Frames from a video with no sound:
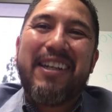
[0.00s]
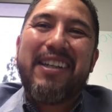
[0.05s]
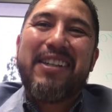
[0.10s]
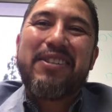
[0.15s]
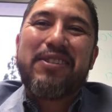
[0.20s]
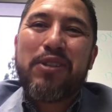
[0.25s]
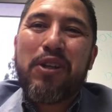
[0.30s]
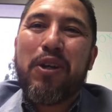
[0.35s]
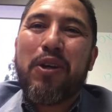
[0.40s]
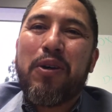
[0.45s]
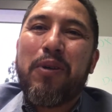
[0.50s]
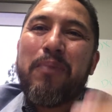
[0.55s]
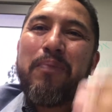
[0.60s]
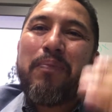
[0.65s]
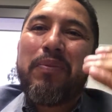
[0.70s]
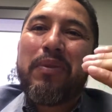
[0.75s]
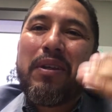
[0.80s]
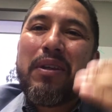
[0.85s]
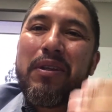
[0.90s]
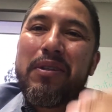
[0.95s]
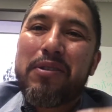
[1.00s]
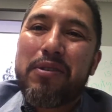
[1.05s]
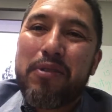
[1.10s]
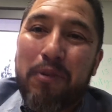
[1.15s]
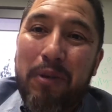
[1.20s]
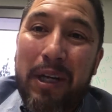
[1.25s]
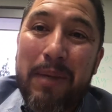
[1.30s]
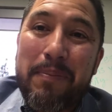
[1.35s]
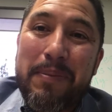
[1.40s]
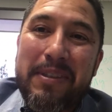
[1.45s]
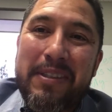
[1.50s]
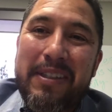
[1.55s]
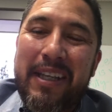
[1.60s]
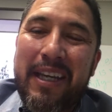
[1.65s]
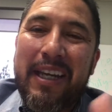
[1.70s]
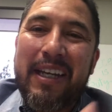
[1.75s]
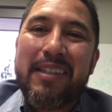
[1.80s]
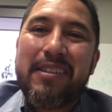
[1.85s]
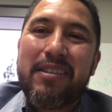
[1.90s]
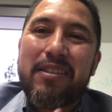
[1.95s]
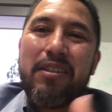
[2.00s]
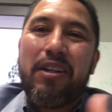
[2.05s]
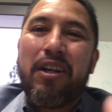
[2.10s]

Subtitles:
So scripts, yes,